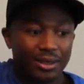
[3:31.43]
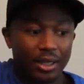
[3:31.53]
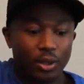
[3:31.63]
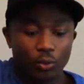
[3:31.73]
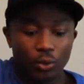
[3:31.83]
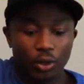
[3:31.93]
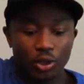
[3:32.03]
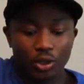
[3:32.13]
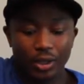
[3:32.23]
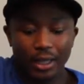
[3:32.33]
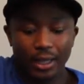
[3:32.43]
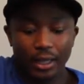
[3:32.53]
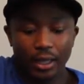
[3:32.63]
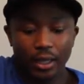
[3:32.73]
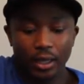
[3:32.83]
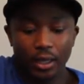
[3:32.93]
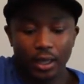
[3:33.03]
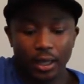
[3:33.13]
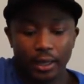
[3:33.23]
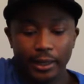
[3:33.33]
We also get
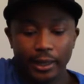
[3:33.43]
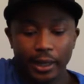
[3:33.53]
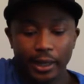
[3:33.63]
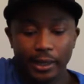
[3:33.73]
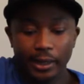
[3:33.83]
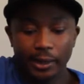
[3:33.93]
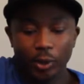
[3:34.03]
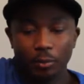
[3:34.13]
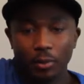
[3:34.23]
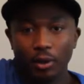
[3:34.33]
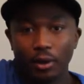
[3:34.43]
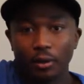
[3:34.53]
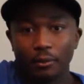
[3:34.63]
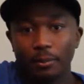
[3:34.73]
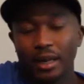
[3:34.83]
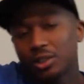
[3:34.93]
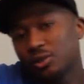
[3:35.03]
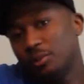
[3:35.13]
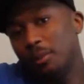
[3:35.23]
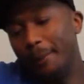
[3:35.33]
a little bit of a
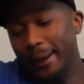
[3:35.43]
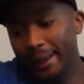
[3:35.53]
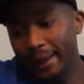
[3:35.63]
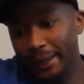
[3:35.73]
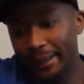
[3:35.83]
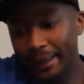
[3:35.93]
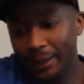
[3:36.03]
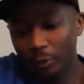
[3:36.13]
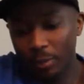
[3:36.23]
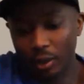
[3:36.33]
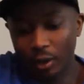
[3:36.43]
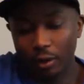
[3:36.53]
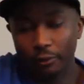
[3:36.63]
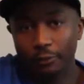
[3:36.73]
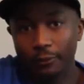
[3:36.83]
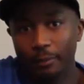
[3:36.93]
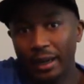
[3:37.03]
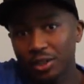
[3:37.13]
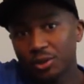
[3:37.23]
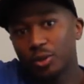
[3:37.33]

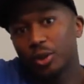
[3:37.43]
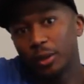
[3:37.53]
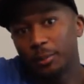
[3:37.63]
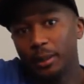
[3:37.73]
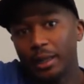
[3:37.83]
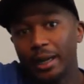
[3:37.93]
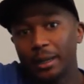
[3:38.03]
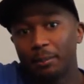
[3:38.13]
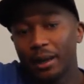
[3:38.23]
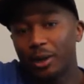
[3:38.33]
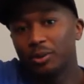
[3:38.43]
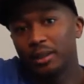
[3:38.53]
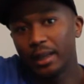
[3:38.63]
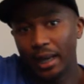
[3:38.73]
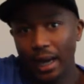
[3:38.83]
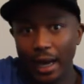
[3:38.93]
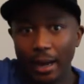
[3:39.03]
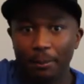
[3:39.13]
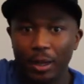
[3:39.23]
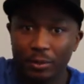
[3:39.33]
backstory behind Pound
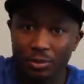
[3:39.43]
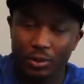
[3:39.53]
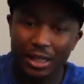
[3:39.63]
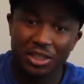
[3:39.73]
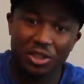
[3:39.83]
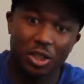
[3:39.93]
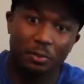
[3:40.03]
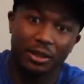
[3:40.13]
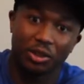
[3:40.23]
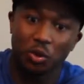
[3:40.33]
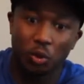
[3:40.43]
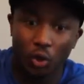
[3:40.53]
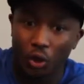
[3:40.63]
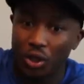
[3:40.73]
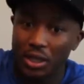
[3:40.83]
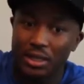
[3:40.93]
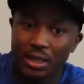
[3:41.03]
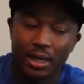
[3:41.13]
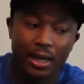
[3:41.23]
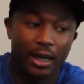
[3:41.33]
and Big Mom's relationship and the two
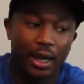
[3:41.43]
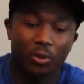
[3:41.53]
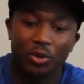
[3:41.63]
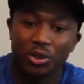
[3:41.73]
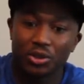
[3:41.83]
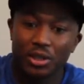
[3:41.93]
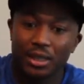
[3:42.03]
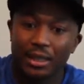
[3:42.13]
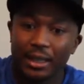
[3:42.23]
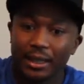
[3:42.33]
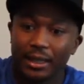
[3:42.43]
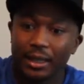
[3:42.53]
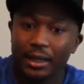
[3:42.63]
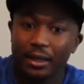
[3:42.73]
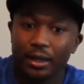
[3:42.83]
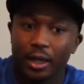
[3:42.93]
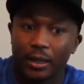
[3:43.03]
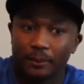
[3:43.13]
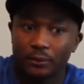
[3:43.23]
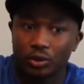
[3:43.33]
daughters, and we also see that
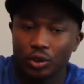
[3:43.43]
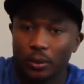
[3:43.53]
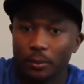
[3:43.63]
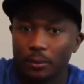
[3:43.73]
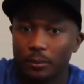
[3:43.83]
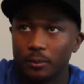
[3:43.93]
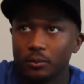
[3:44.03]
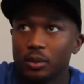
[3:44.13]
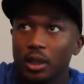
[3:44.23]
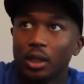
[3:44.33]
some